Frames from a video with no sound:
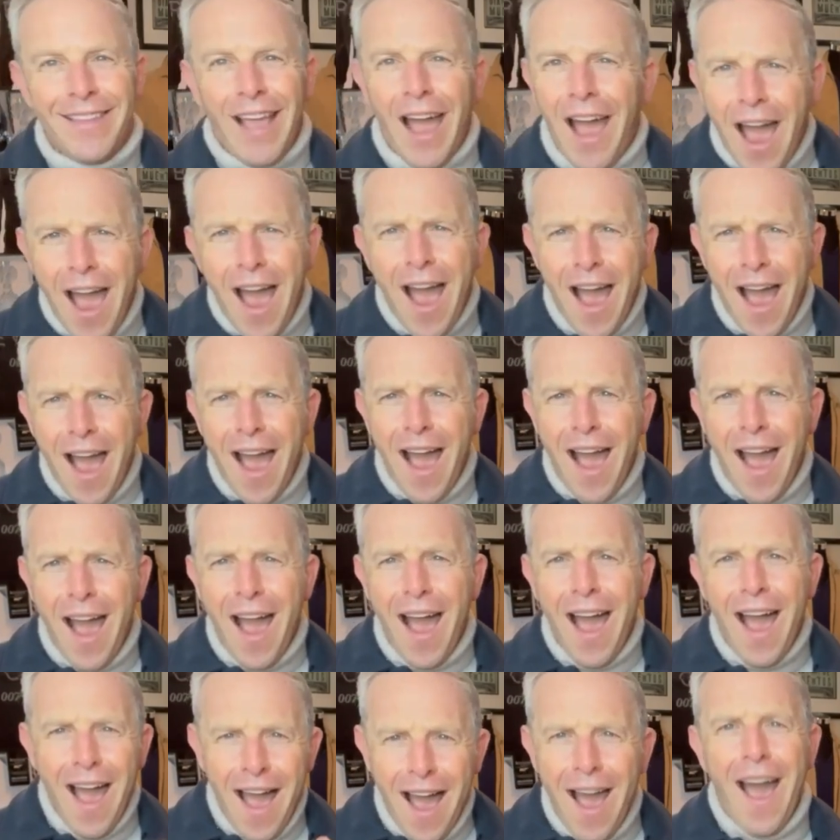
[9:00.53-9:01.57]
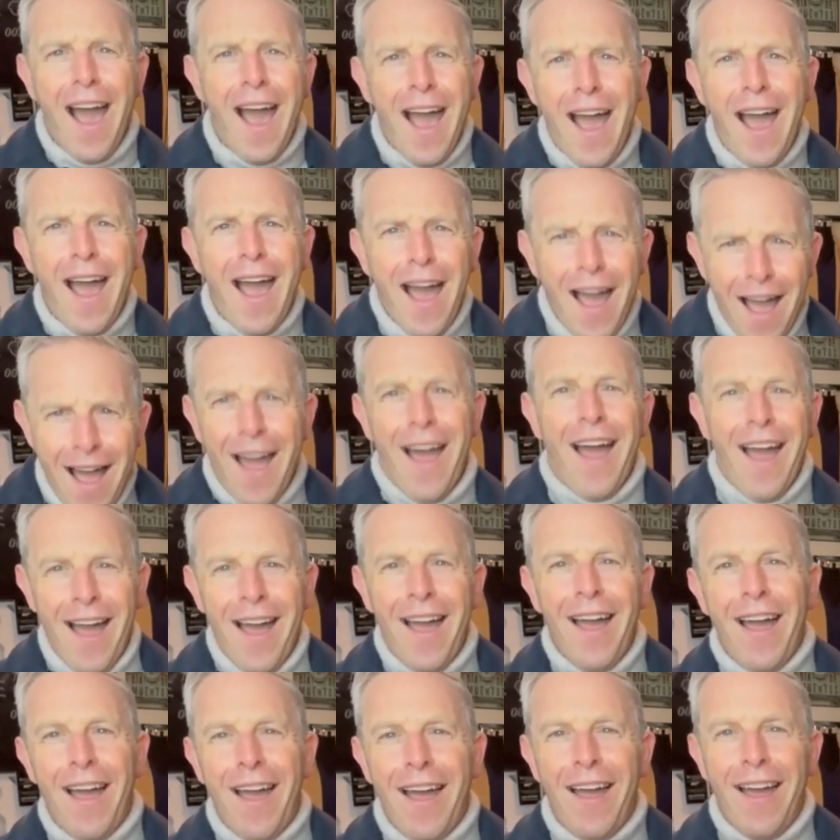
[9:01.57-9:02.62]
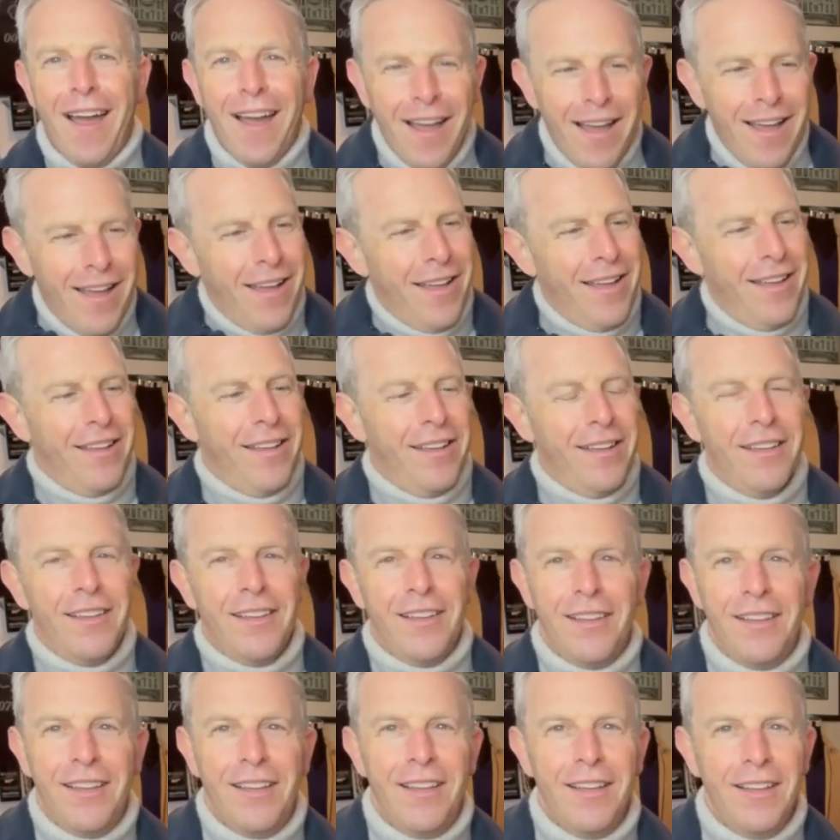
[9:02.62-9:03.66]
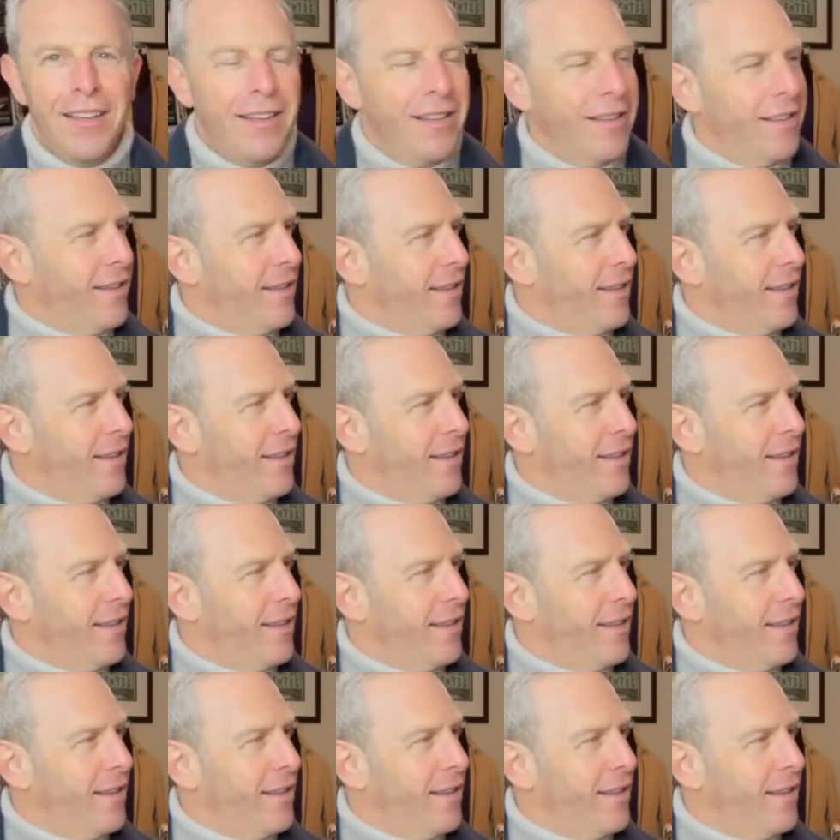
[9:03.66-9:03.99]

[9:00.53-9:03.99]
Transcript: No words are spoken by the person on screen.